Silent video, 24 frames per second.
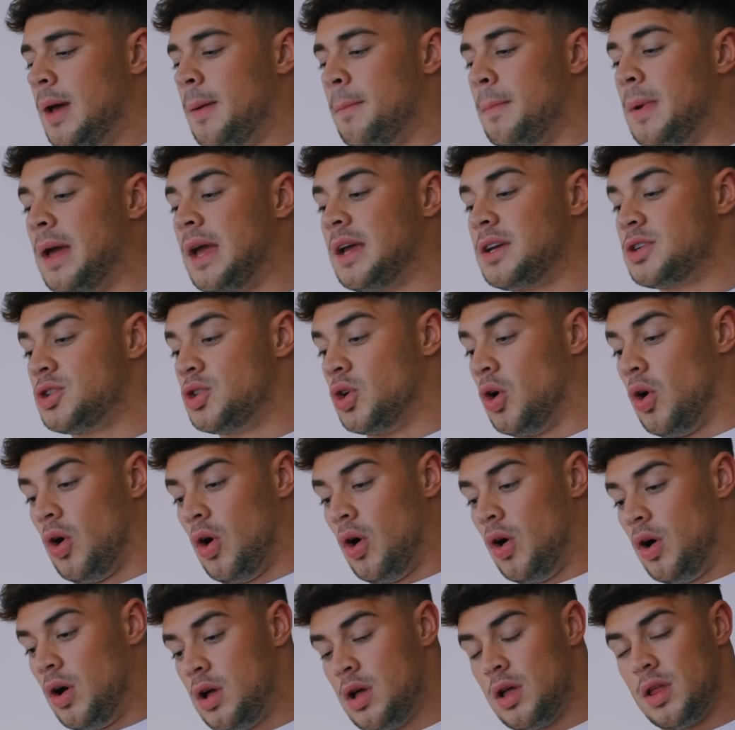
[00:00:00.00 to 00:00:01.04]
Make
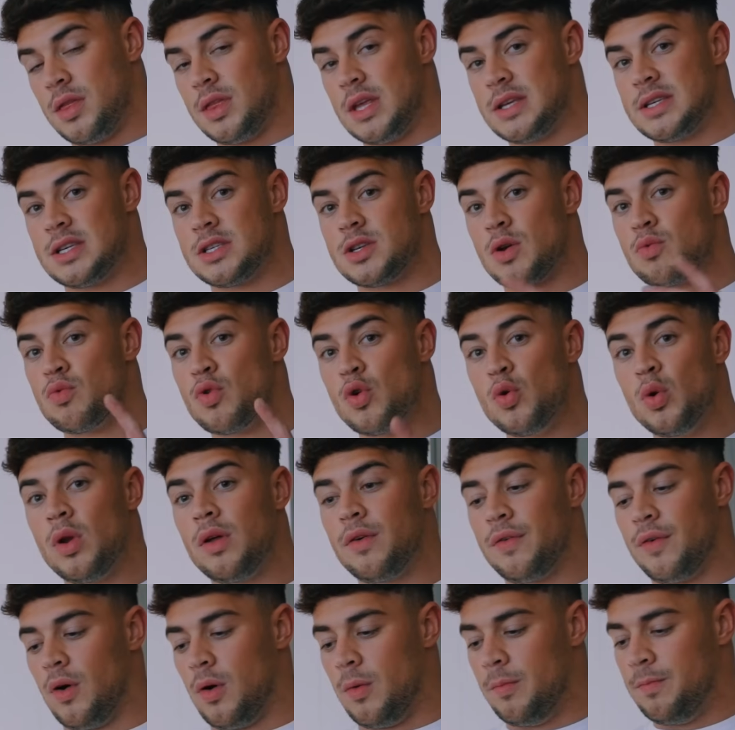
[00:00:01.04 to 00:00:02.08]
sure, this is a rule of
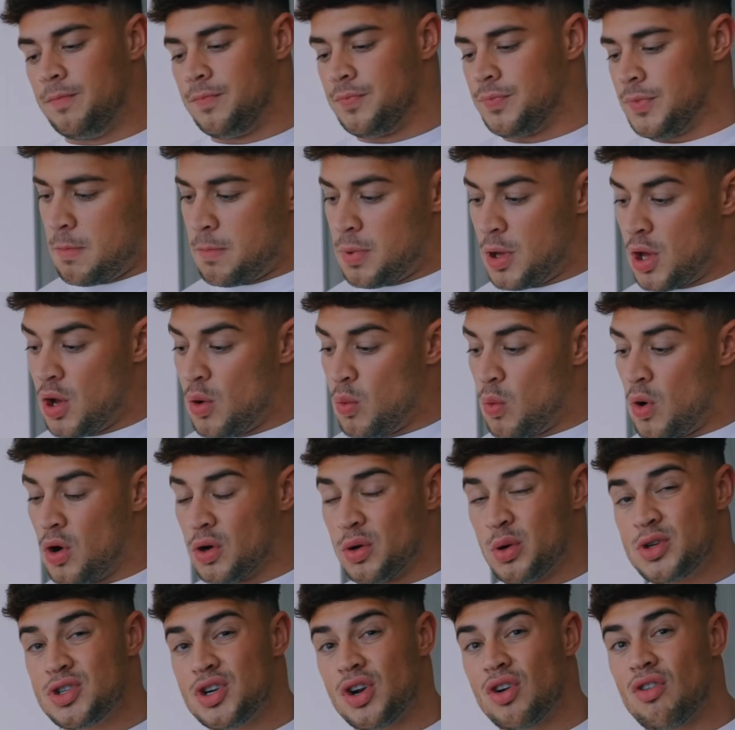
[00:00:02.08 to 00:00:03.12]
thumb, per
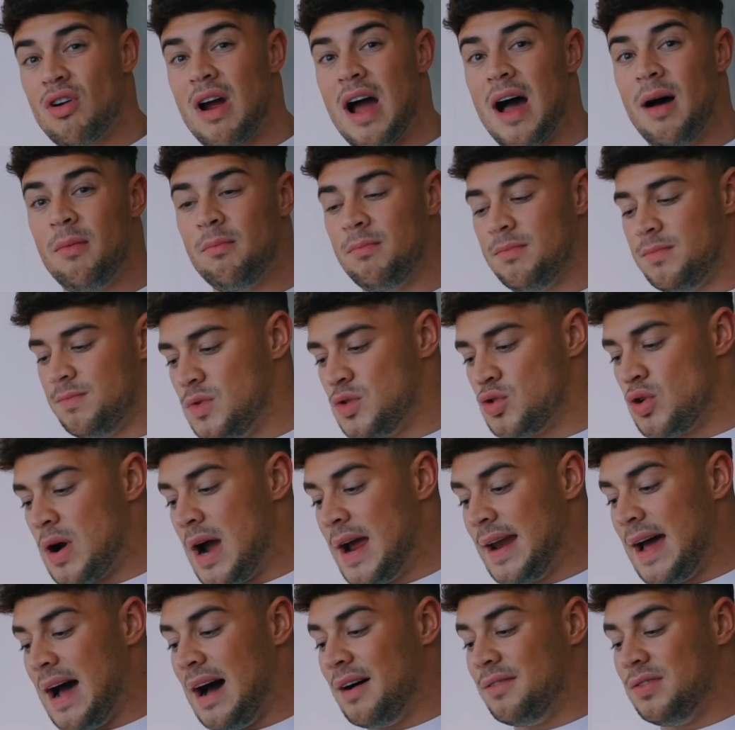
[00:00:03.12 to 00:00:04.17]
100 gram, try
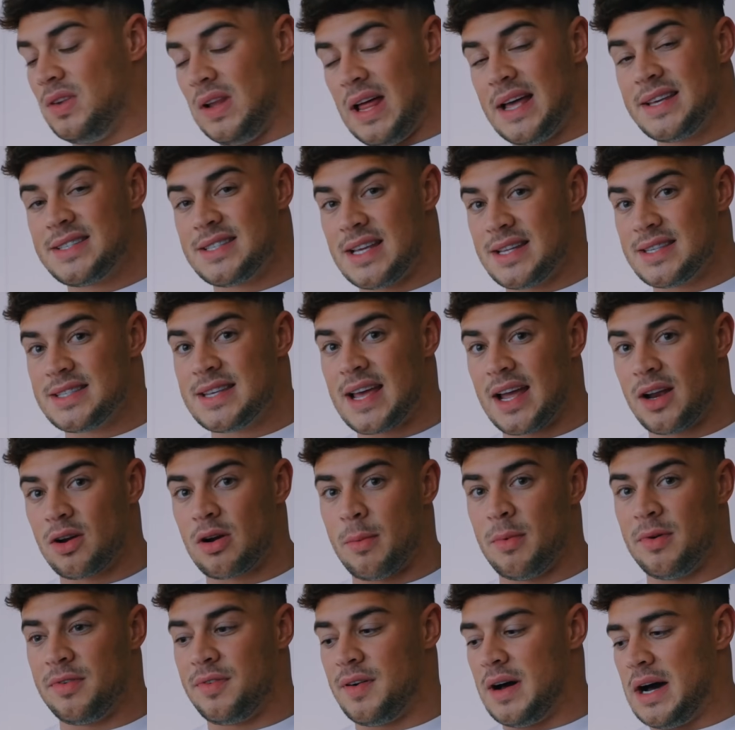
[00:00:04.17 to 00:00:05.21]
and have less than 10
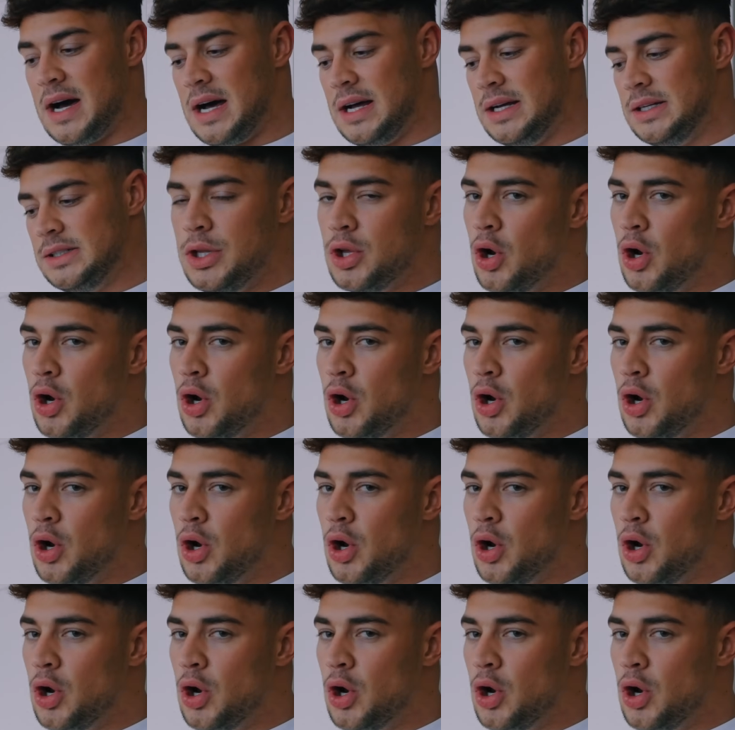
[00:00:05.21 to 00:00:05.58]
gram of fat.